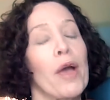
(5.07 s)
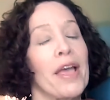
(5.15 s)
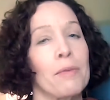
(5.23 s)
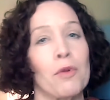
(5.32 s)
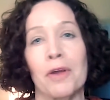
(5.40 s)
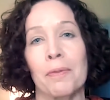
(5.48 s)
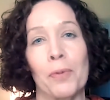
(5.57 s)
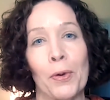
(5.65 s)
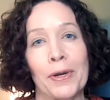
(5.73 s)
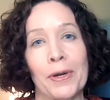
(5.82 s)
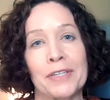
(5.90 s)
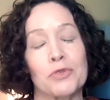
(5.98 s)
more
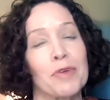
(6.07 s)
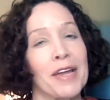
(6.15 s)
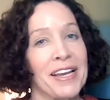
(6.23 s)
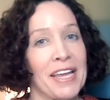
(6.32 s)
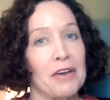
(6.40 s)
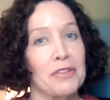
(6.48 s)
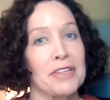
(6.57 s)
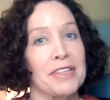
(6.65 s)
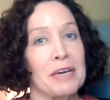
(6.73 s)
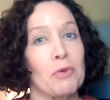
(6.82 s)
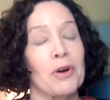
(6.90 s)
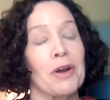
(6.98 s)
important right now than they
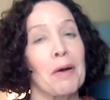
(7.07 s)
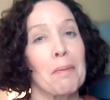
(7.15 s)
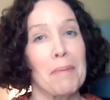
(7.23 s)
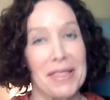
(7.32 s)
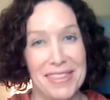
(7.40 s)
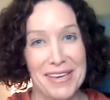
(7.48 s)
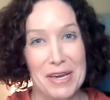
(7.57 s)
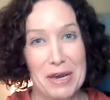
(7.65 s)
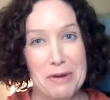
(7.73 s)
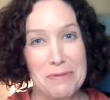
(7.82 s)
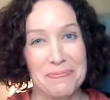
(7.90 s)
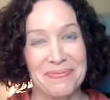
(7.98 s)
were a month ago.
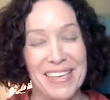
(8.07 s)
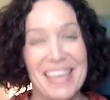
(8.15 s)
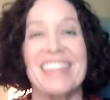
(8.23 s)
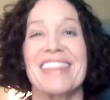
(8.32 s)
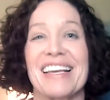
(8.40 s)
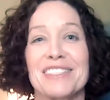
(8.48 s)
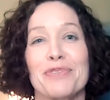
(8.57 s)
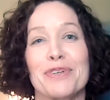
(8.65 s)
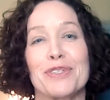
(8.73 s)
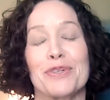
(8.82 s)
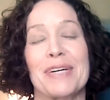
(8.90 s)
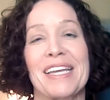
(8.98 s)
Thanks for
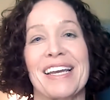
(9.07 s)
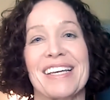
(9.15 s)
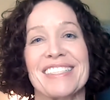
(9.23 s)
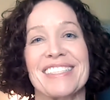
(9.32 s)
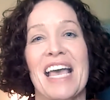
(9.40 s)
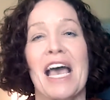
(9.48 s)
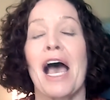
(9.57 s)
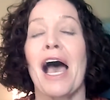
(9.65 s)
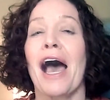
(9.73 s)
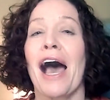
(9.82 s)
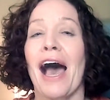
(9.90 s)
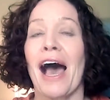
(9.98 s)
joining us.
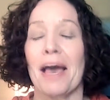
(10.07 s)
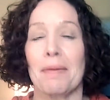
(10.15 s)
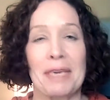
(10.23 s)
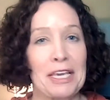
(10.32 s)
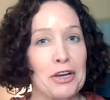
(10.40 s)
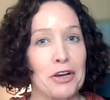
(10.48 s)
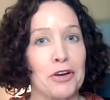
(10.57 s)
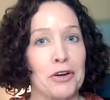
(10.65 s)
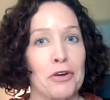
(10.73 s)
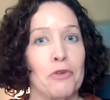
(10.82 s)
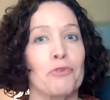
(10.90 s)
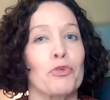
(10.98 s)
I'm here
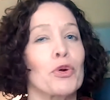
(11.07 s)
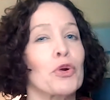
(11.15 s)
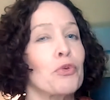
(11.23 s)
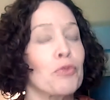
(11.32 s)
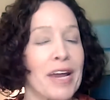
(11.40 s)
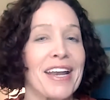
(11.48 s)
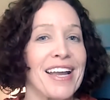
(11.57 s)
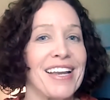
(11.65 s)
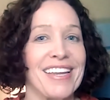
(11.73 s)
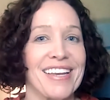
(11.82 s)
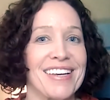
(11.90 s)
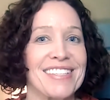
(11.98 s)
for great
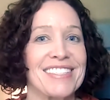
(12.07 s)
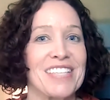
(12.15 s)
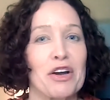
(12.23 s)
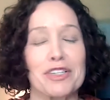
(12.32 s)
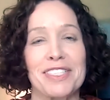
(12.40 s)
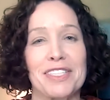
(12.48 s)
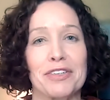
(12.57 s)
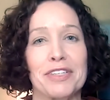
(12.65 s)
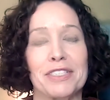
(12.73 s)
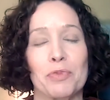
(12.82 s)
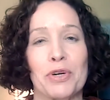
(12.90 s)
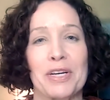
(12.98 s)
ideas. Our series
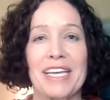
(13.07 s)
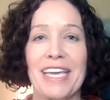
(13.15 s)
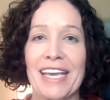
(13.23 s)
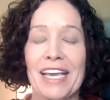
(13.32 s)
we're kicking